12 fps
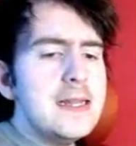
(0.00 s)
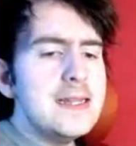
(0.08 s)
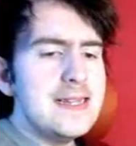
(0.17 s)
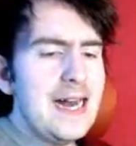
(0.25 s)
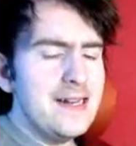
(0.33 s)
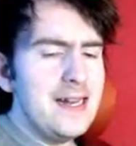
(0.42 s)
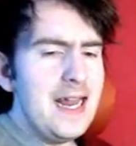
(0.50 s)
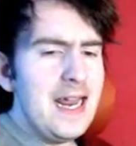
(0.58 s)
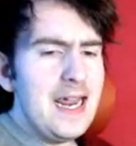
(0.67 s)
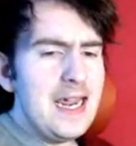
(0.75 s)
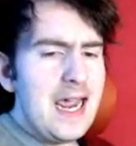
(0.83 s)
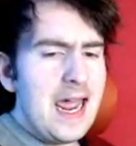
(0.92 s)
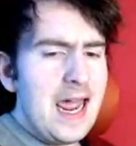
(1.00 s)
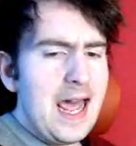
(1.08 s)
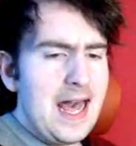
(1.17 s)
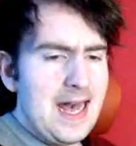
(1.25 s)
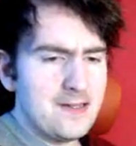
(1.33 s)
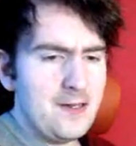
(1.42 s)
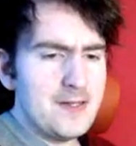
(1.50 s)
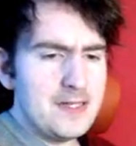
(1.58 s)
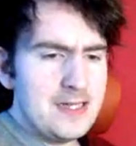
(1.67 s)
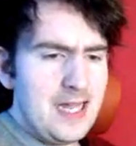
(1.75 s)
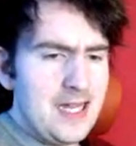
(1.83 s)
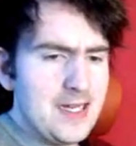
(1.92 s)
Sadly, it has
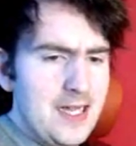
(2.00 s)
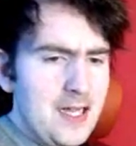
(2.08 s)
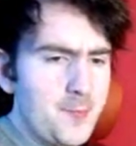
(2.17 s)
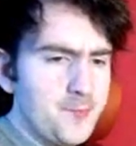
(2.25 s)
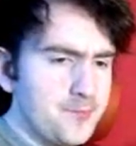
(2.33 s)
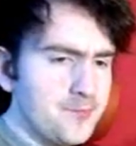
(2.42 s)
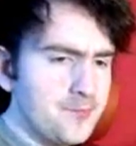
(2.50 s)
obviously, you know,